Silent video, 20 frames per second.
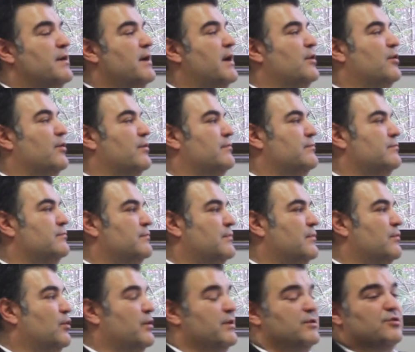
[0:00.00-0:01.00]

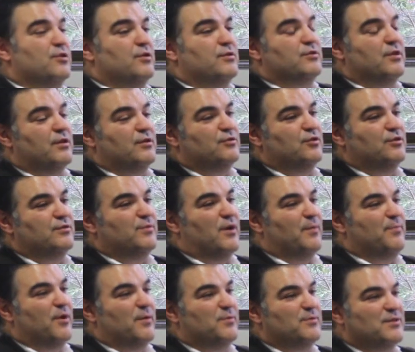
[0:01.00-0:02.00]
Look, it certainly suits
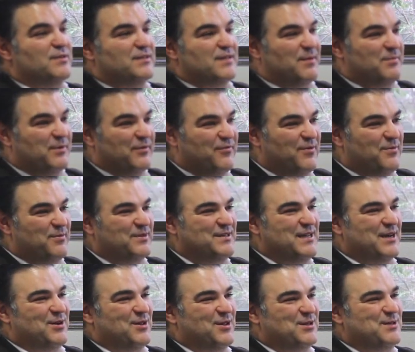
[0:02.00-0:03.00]
my purposes coming from a
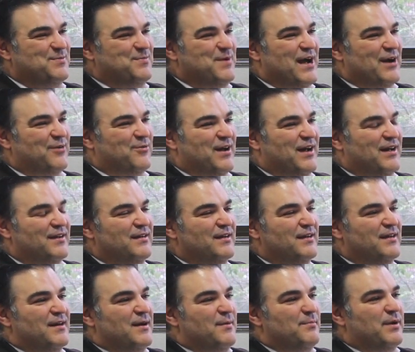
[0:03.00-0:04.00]
technology background,
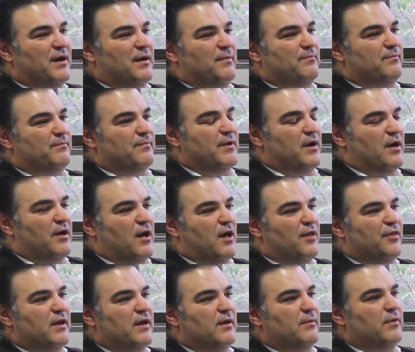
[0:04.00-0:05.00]
but
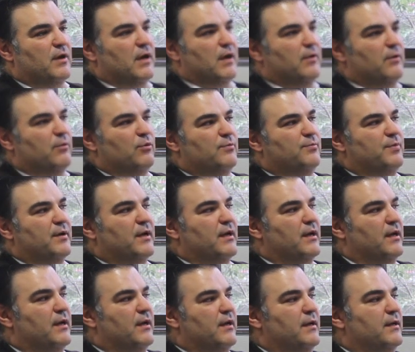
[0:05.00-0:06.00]
I think it would
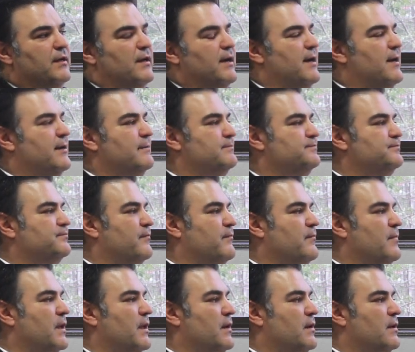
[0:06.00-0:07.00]
be
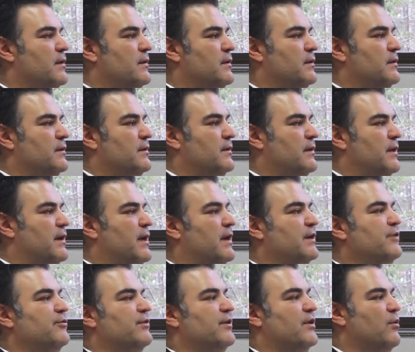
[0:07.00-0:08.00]

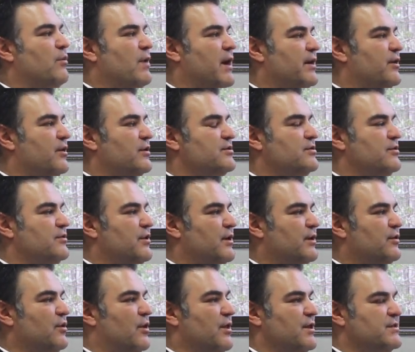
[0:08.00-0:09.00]
ignorant in a way not to
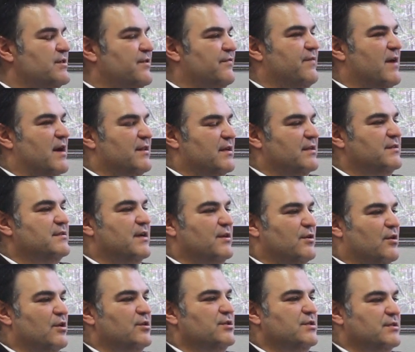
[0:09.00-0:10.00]
acknowledge the fact that
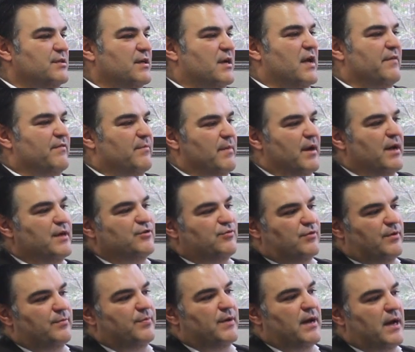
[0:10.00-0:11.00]
technology is going to have a
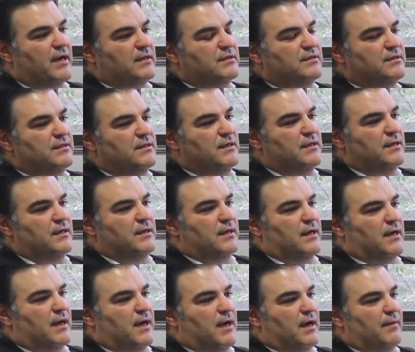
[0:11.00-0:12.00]
major impact
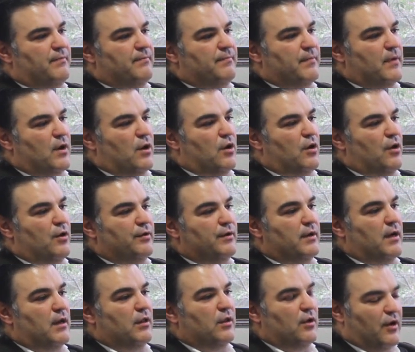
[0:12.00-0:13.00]

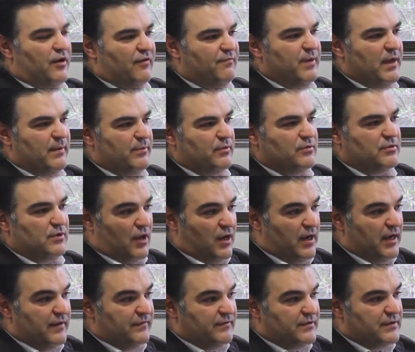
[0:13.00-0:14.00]
on a lot of people's
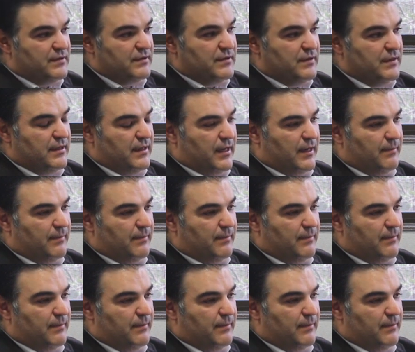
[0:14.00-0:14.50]
lives,